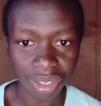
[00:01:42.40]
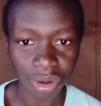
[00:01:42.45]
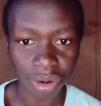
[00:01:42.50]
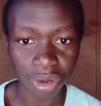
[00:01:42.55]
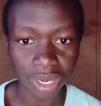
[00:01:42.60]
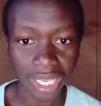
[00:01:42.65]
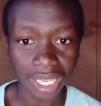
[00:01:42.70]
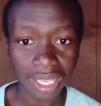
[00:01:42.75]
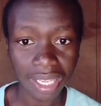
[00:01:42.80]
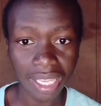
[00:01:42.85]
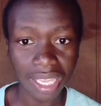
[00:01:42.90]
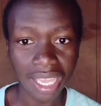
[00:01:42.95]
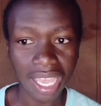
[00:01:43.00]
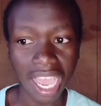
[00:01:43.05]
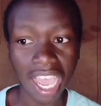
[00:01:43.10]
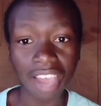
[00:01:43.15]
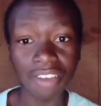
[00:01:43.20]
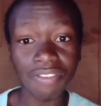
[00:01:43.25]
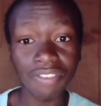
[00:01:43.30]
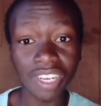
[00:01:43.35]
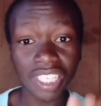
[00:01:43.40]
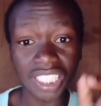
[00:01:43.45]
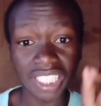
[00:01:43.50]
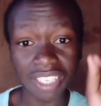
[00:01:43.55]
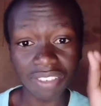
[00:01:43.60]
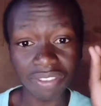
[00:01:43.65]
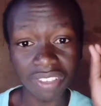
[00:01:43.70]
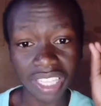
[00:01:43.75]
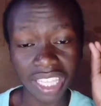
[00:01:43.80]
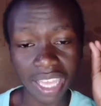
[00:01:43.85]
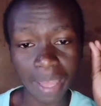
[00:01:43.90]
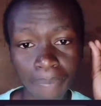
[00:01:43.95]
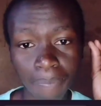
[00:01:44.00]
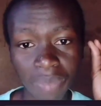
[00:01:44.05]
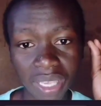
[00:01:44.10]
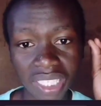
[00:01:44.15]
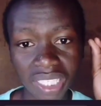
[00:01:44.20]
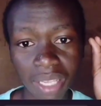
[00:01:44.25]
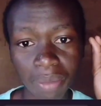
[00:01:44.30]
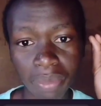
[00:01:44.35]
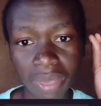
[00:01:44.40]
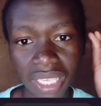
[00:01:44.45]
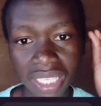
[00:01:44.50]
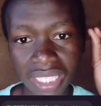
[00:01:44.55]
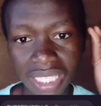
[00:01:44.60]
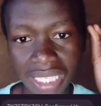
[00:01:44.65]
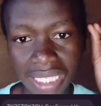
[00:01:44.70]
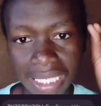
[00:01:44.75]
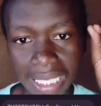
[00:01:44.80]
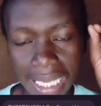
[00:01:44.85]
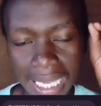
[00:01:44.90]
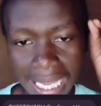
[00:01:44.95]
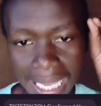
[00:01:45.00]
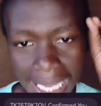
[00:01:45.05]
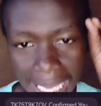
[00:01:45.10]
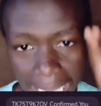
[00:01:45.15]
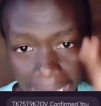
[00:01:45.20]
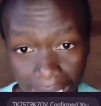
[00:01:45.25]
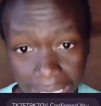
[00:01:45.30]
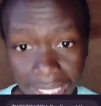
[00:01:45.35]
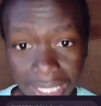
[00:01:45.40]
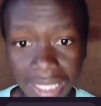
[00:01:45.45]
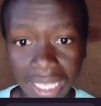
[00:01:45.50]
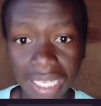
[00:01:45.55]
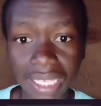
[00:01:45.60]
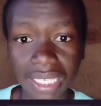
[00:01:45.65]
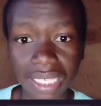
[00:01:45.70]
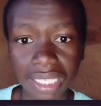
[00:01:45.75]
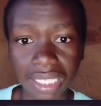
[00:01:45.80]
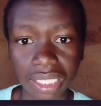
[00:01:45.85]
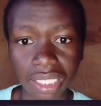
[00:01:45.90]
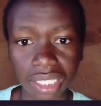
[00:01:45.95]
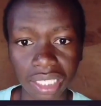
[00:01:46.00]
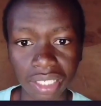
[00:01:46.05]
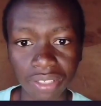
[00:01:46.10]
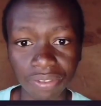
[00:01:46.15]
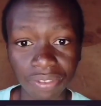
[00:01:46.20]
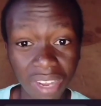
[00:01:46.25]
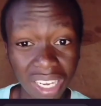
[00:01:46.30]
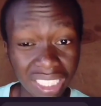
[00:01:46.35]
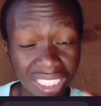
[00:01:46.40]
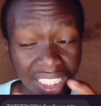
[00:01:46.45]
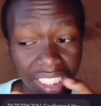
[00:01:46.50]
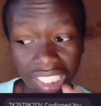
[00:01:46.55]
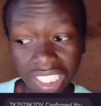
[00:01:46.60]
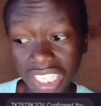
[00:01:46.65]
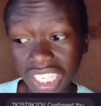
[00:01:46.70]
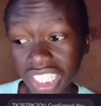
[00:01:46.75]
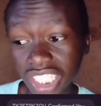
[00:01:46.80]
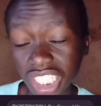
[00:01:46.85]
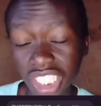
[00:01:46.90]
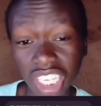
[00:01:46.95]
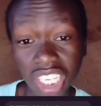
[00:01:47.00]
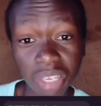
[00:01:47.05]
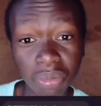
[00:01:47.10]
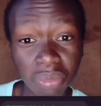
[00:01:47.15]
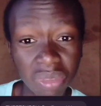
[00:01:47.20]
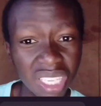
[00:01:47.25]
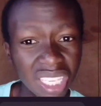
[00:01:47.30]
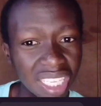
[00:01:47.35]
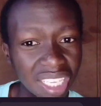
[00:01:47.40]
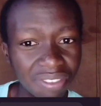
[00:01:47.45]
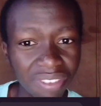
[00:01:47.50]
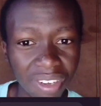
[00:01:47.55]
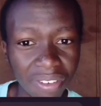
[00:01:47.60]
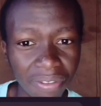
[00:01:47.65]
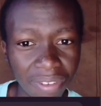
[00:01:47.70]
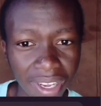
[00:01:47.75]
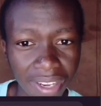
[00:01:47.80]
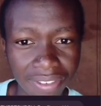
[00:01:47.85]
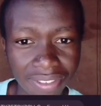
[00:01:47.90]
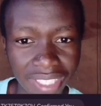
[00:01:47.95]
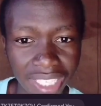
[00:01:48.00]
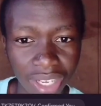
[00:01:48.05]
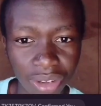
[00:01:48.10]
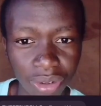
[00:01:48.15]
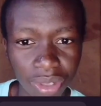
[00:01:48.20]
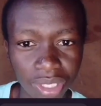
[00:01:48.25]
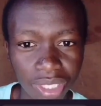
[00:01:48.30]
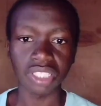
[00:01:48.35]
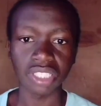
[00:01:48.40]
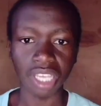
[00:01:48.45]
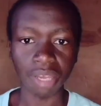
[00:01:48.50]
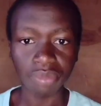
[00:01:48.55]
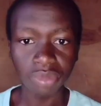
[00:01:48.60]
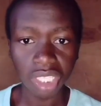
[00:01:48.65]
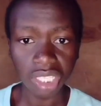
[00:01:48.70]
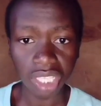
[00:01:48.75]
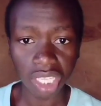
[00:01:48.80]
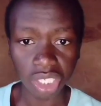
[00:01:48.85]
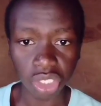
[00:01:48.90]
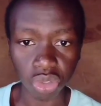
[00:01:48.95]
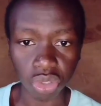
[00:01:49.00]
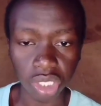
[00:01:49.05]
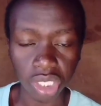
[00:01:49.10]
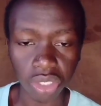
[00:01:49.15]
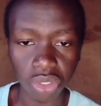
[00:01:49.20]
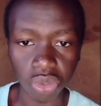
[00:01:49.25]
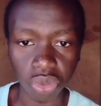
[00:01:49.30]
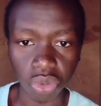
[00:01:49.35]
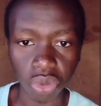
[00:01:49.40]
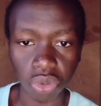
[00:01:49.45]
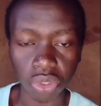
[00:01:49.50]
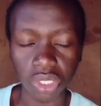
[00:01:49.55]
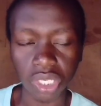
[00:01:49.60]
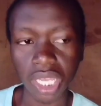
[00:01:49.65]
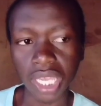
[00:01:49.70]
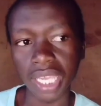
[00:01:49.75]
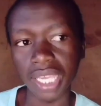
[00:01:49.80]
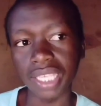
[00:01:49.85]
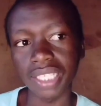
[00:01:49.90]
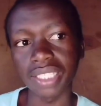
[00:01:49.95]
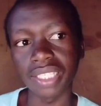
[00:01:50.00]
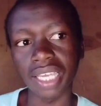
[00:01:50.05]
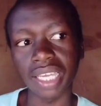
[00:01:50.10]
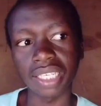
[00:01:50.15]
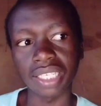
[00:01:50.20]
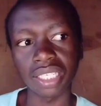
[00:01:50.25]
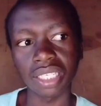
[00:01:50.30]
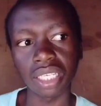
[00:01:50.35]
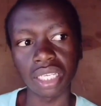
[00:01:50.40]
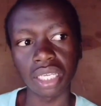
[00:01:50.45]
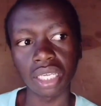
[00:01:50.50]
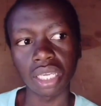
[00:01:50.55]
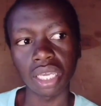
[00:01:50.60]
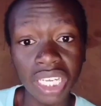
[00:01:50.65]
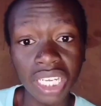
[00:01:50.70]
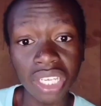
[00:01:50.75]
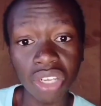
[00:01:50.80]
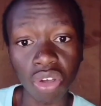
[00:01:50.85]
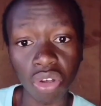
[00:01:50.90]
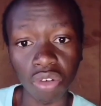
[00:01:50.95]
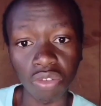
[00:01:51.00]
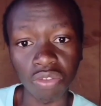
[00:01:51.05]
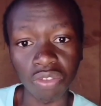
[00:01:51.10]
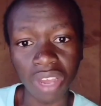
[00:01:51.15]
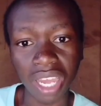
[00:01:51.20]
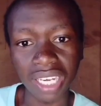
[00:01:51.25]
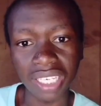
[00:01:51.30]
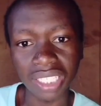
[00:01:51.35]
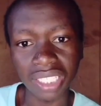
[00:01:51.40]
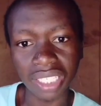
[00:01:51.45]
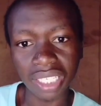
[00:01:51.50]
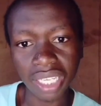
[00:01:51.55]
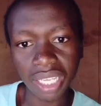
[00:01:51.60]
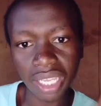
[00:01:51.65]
okay? I have received the M-Pesa message instantly. In fact, it didn't take me even 5 seconds. Something that you need to note is that only convert